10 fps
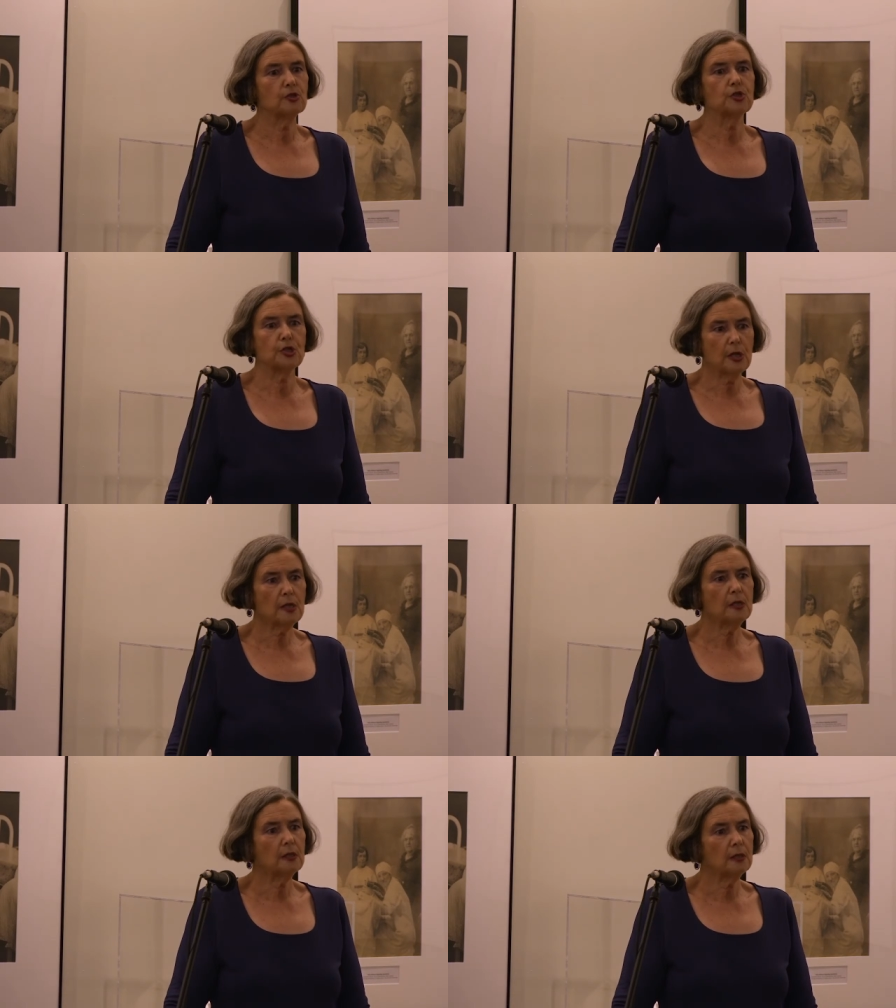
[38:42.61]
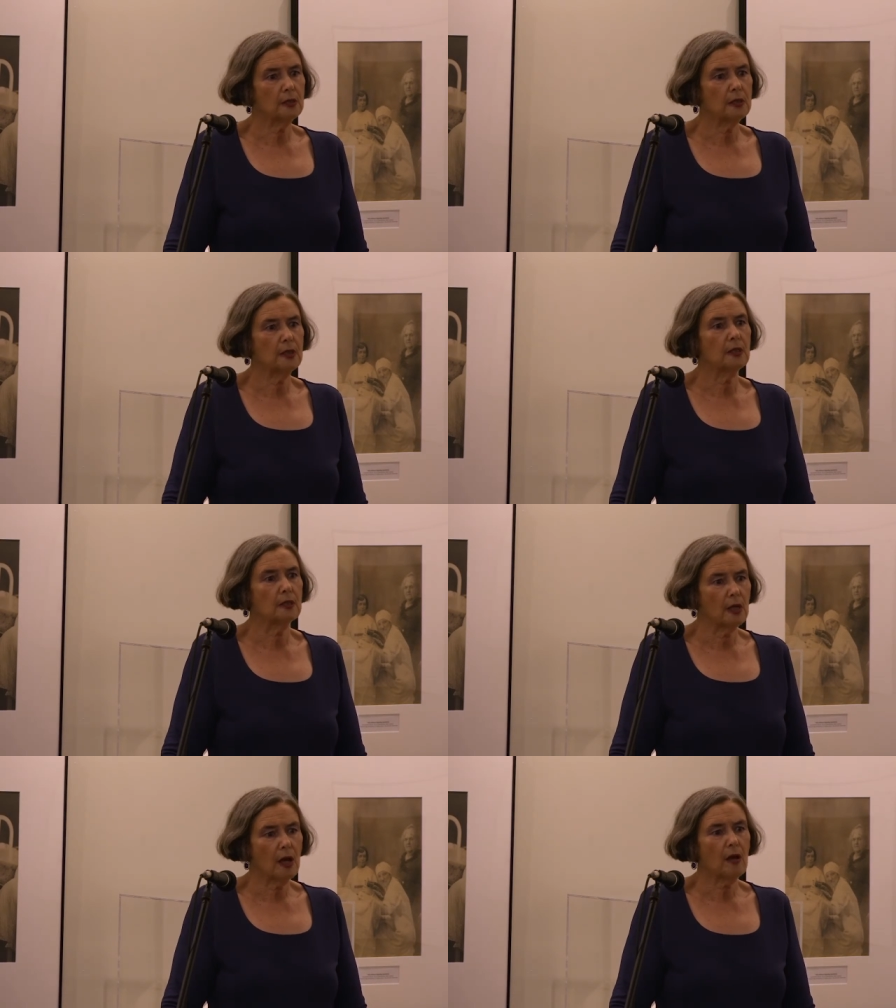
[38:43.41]
She
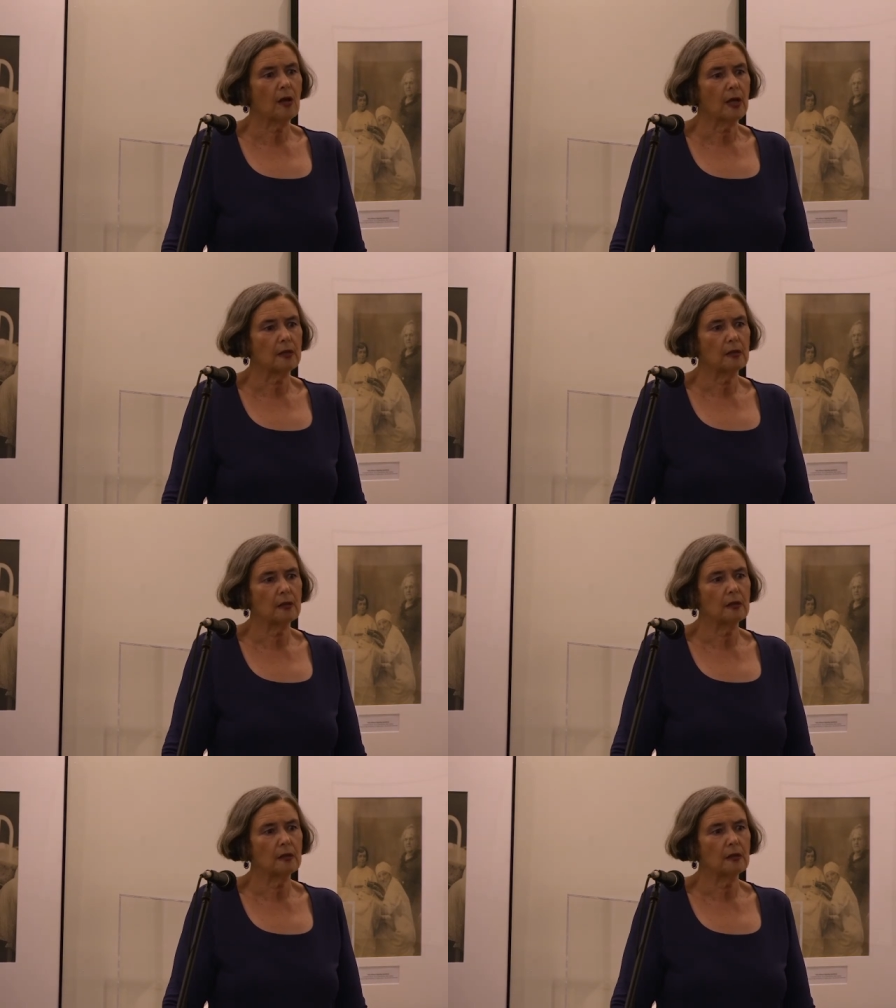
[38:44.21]
did not